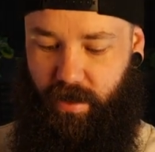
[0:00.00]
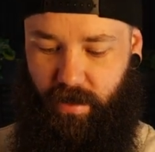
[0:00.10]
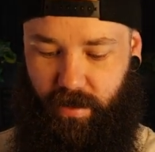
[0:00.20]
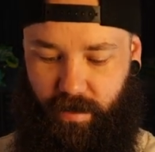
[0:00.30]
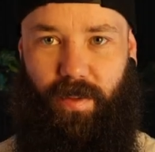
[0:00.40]

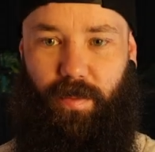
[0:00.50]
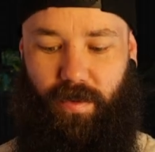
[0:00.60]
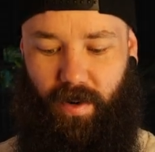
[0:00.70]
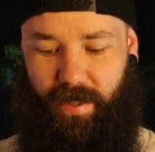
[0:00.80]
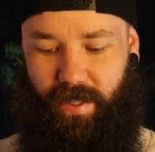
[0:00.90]
For the
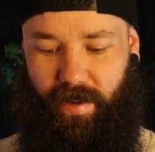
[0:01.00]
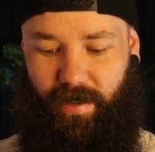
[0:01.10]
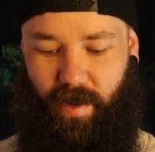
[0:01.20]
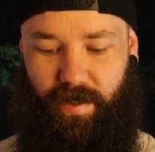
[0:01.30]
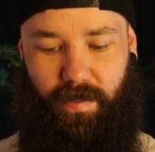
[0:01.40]
price,
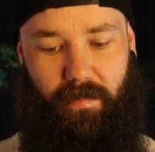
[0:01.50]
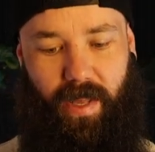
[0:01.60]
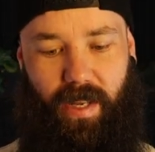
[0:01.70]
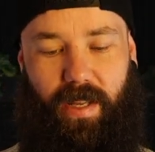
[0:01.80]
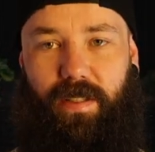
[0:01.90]
even though it's a
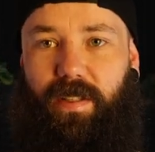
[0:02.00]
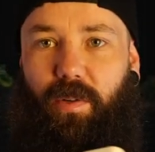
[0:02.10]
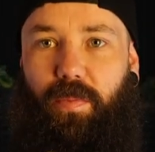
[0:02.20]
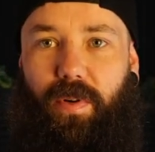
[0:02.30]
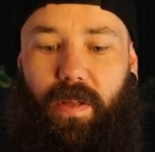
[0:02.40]
mini, it's
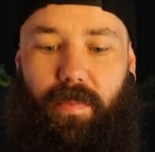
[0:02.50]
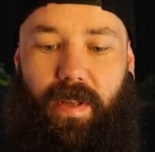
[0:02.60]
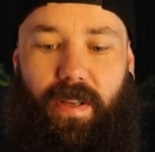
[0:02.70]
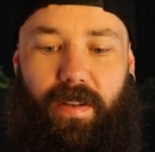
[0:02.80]
still pretty big.